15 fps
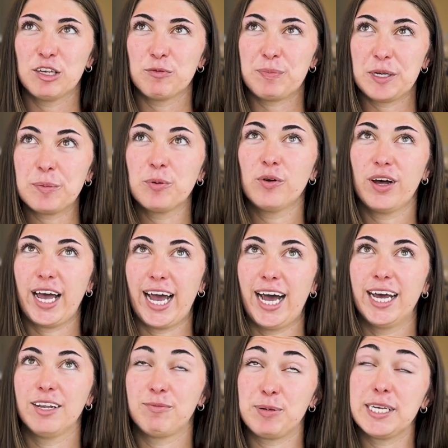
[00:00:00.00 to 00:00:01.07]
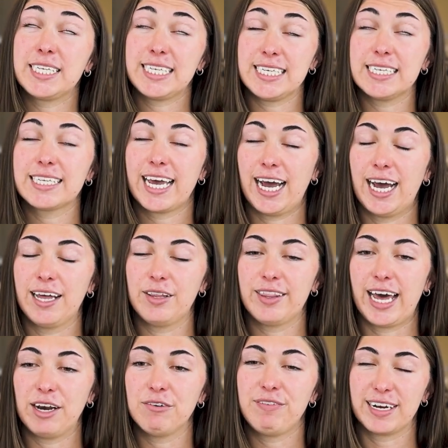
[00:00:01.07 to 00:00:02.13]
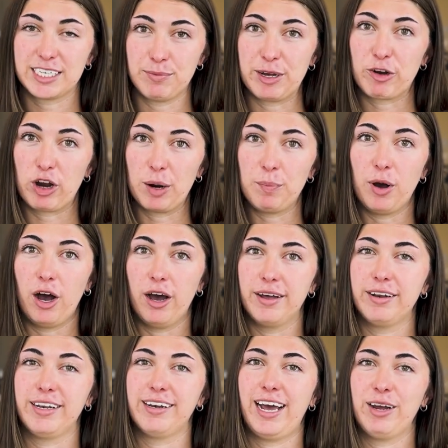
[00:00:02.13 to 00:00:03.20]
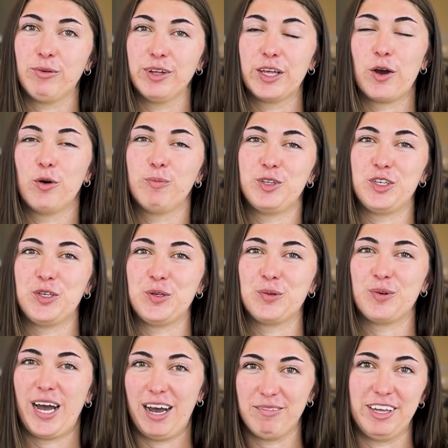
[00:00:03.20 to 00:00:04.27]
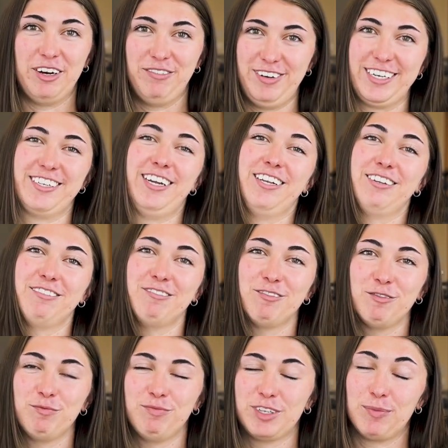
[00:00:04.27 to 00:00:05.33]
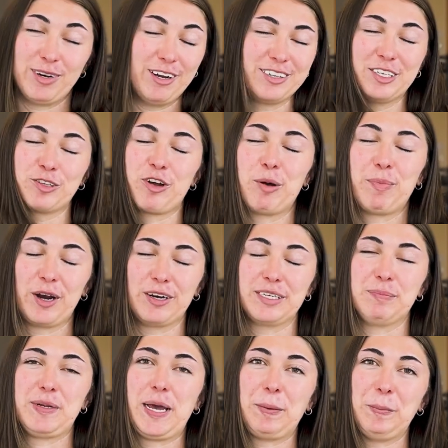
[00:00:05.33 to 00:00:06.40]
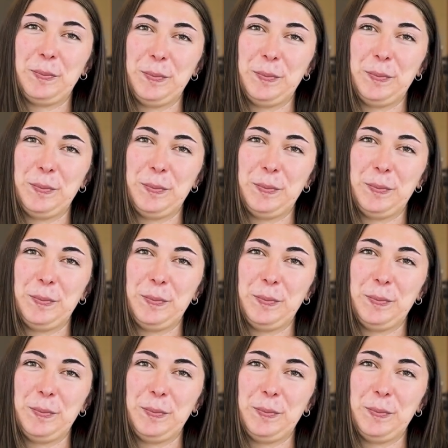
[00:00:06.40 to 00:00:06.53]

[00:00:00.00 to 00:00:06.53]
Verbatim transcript: PTs had that effect on my grandpa, and I really hope to have that effect on someone else's grandparents someday.